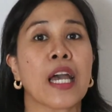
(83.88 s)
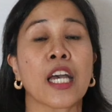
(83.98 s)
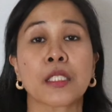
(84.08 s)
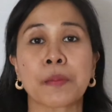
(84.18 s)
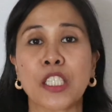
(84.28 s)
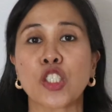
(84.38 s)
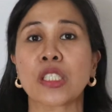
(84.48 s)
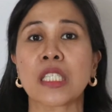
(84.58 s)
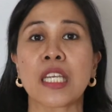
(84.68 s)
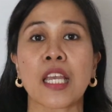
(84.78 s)

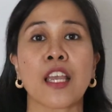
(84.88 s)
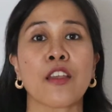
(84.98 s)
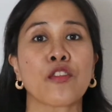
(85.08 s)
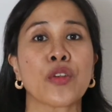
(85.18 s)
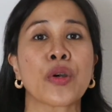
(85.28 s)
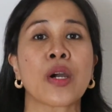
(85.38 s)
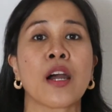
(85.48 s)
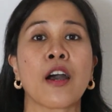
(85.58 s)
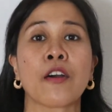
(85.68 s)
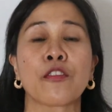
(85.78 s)
especially if
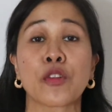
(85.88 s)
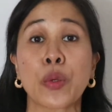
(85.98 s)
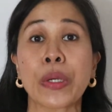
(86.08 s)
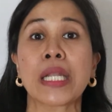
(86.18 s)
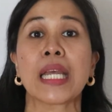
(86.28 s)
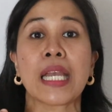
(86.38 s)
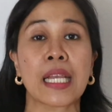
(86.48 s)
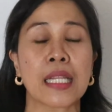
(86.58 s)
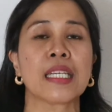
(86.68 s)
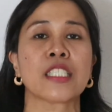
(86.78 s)
you're a fluent
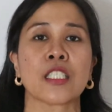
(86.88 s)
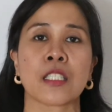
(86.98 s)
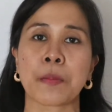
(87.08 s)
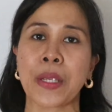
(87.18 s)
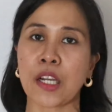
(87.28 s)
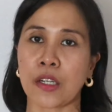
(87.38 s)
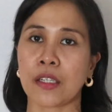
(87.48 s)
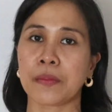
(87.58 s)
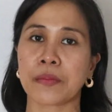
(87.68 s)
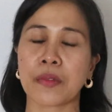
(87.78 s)
English
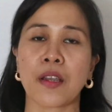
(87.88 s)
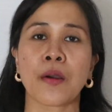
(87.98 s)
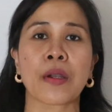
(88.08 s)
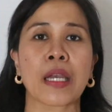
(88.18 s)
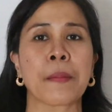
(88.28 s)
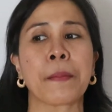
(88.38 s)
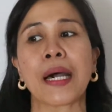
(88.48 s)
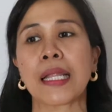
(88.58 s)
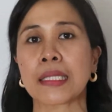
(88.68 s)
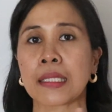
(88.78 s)
speaker, okay?
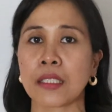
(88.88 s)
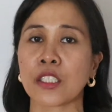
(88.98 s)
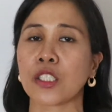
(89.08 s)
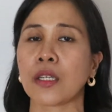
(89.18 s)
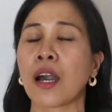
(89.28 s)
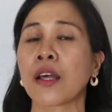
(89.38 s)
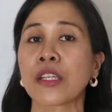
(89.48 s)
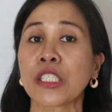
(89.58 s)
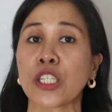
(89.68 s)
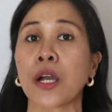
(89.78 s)
But
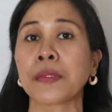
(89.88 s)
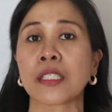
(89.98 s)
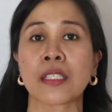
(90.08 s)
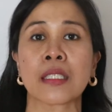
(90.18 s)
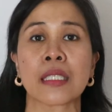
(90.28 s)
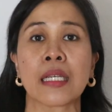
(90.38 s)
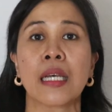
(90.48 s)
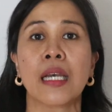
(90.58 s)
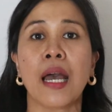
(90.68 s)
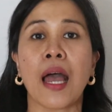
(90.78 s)
other jobs doesn't
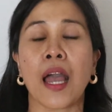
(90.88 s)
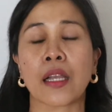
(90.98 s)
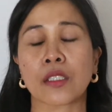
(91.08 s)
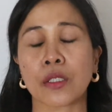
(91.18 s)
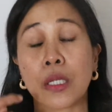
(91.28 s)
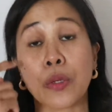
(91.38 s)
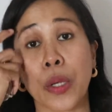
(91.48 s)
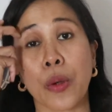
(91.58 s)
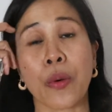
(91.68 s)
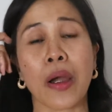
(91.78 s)
actually
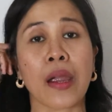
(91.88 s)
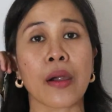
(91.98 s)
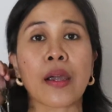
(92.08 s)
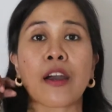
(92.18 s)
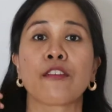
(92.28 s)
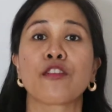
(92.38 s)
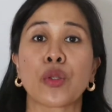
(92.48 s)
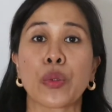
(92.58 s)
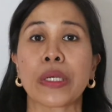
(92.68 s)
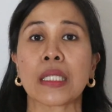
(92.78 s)
require a
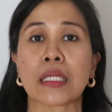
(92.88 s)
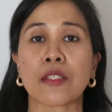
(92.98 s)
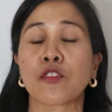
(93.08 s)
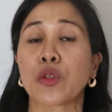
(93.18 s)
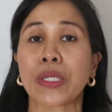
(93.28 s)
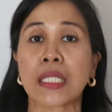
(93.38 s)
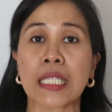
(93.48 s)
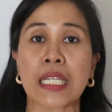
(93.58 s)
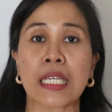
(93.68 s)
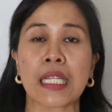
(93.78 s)

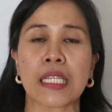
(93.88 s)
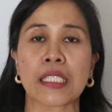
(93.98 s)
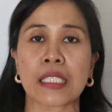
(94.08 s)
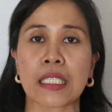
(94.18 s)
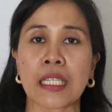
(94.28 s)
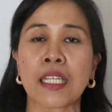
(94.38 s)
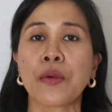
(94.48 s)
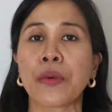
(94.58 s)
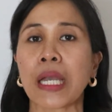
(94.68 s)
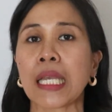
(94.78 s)
fluency in English.
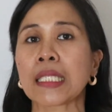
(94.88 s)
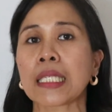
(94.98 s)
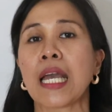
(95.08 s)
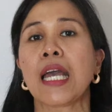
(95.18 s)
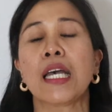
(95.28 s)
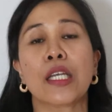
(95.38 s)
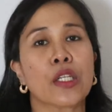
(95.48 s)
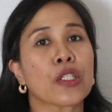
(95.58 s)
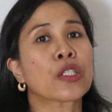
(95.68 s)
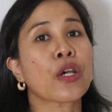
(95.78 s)
Anyways,
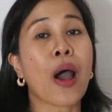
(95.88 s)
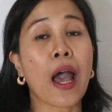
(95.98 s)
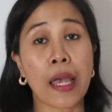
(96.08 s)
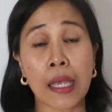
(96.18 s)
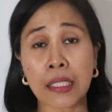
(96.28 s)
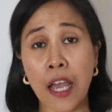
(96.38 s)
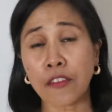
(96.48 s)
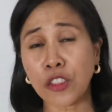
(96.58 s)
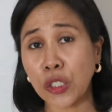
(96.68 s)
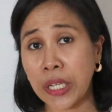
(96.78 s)
so as
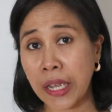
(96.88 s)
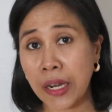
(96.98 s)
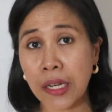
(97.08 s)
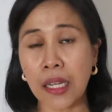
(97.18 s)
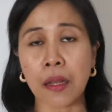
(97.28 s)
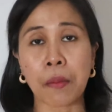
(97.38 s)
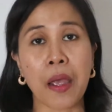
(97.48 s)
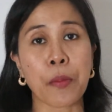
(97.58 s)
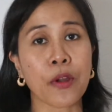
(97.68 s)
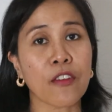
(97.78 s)
I've shared in
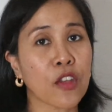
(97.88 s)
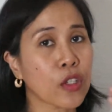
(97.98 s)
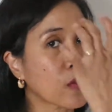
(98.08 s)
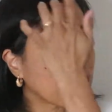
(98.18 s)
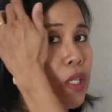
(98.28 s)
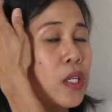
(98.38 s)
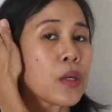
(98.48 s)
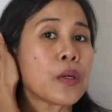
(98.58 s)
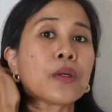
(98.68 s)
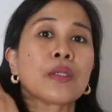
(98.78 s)
my previous
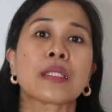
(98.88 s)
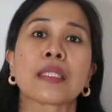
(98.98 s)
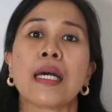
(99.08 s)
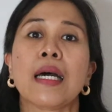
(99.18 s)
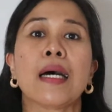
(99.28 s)
videos,